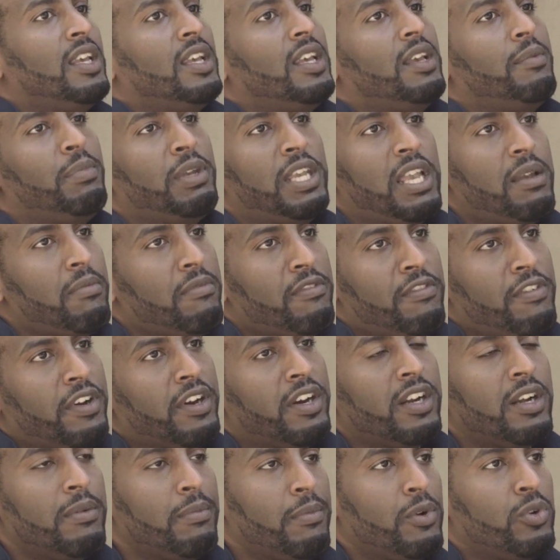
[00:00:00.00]
It became a
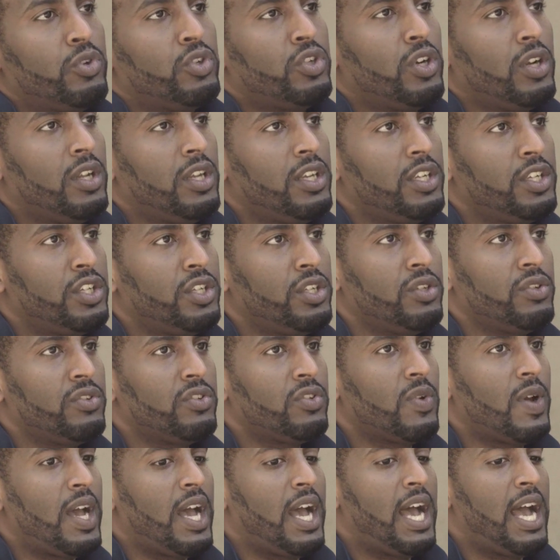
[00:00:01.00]
very emotional issue.
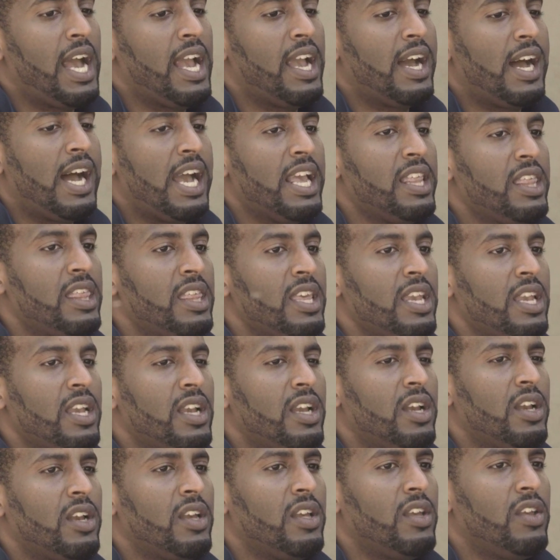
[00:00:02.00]
So I
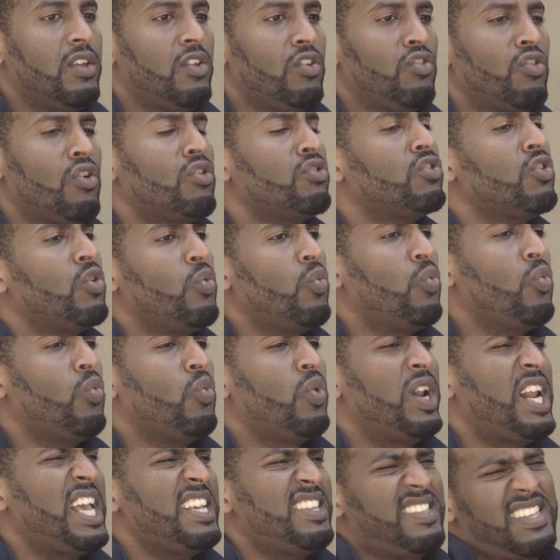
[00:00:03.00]
think, you know, so
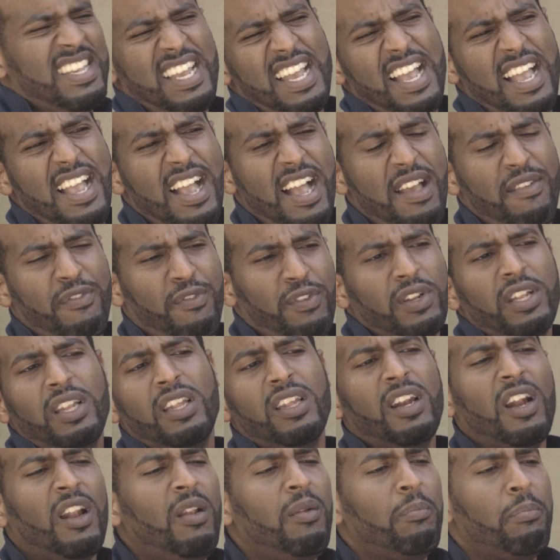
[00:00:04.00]
when I say I feel a
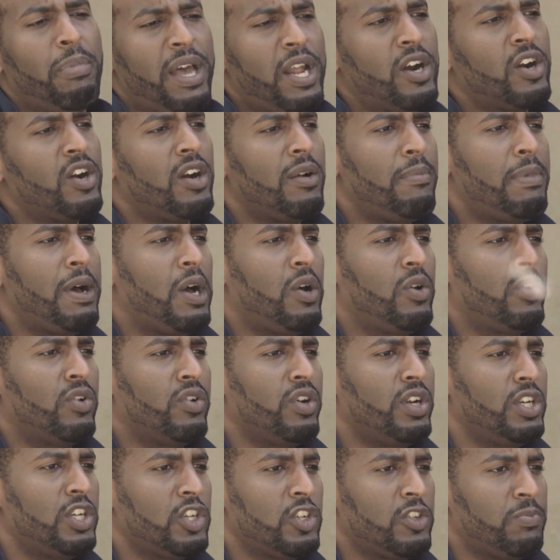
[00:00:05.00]
little better about
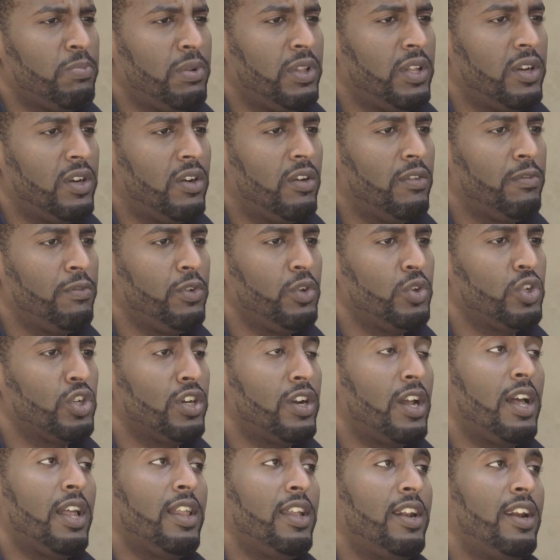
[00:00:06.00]
Eritrea's political
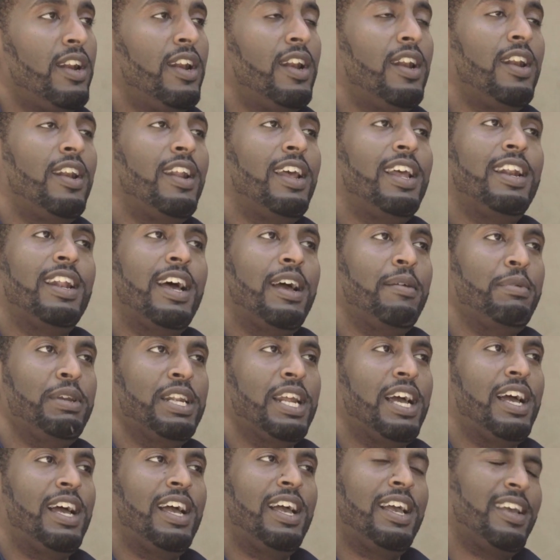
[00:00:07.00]
future, I
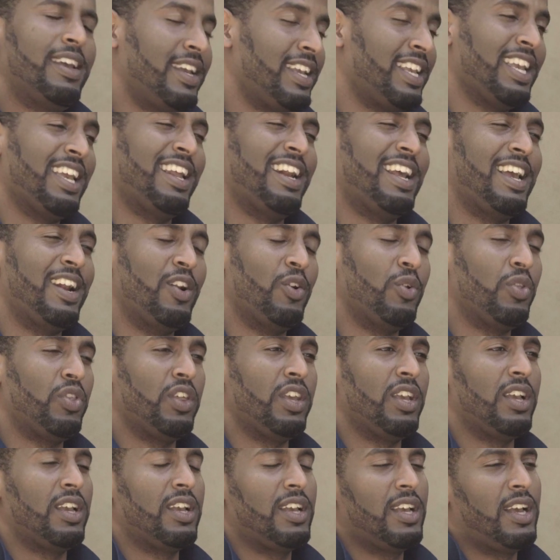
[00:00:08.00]
mean, again, I don't
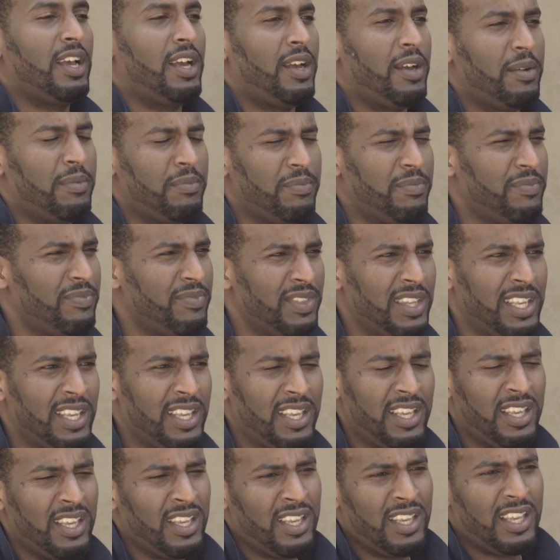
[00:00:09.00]
think,
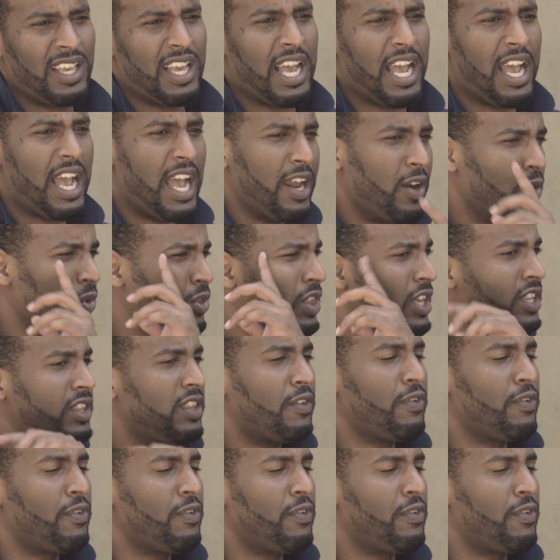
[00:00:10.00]
I don't think